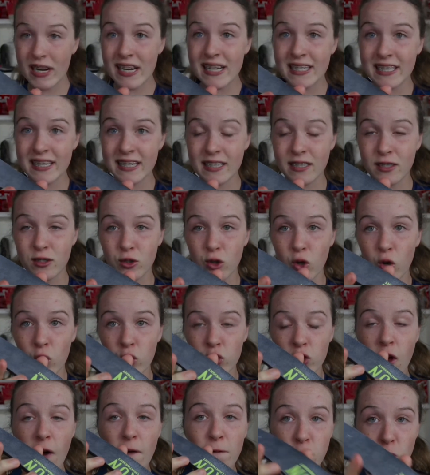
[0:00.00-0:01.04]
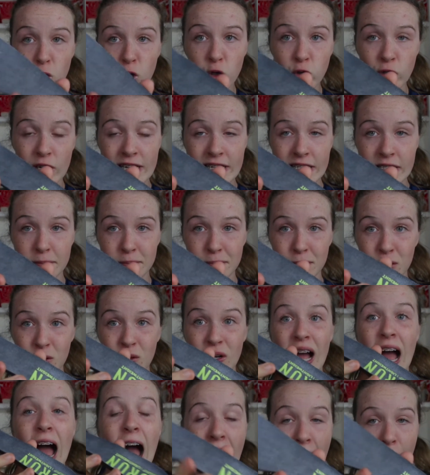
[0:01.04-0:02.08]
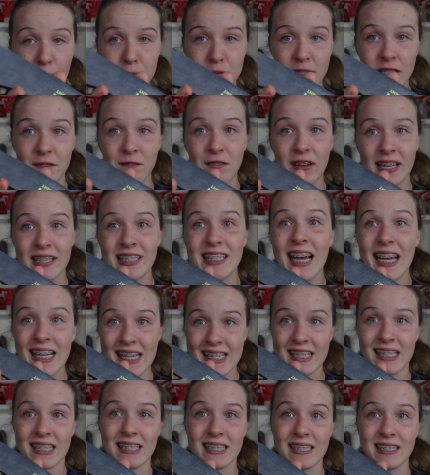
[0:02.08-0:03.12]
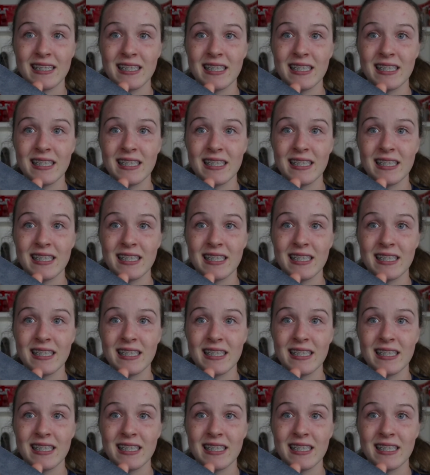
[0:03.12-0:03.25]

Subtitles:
insoles for a crazy boot. Absolutely fantastic to see.